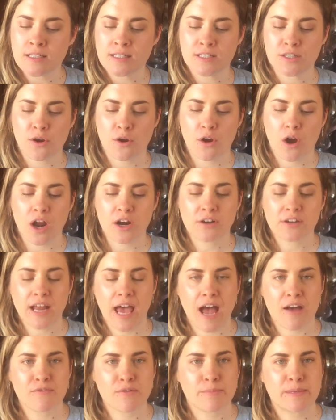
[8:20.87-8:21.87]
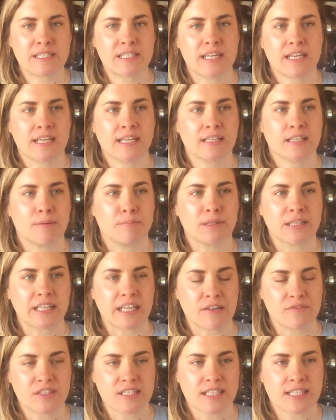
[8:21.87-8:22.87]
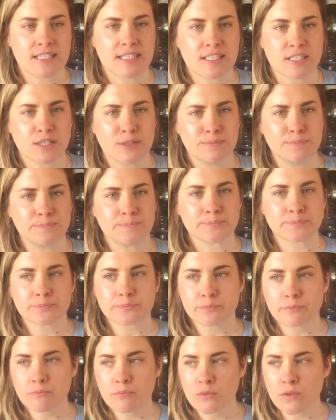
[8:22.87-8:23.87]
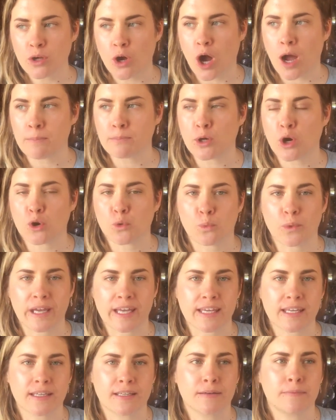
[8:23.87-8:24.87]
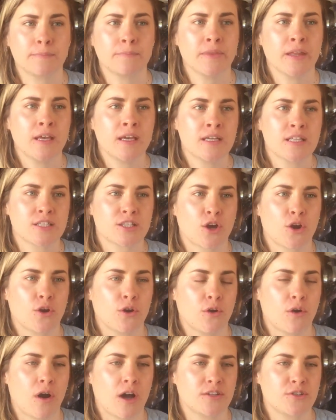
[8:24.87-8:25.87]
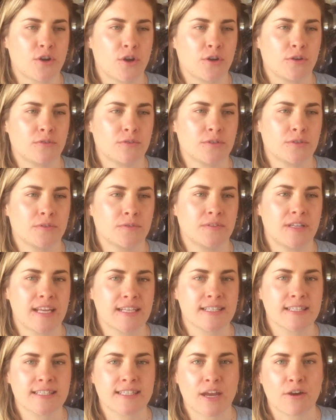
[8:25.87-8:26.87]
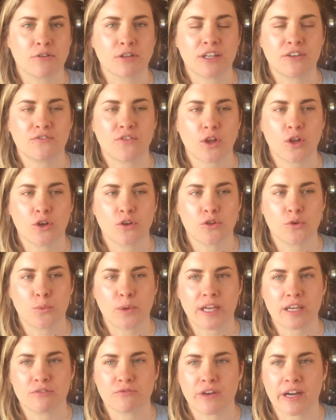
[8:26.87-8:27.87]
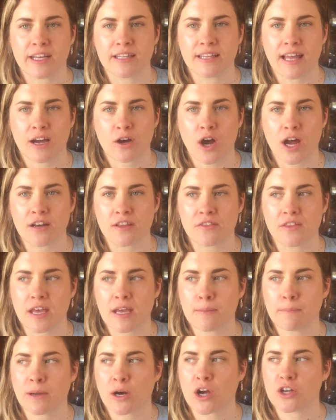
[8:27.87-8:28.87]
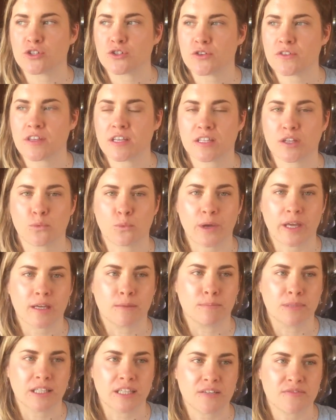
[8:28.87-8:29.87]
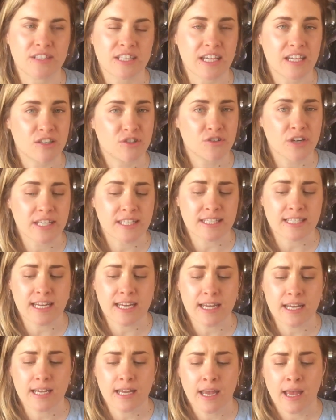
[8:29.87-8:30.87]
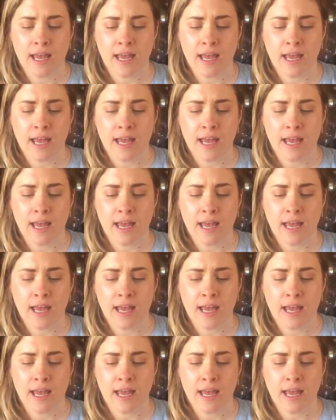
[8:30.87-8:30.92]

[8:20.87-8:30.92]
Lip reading: So I don't have a particular belief system. I'm not Wiccan, so I don't necessarily follow the Wiccan read and that kind of thing, but I do think that Wiccan beliefs are interesting.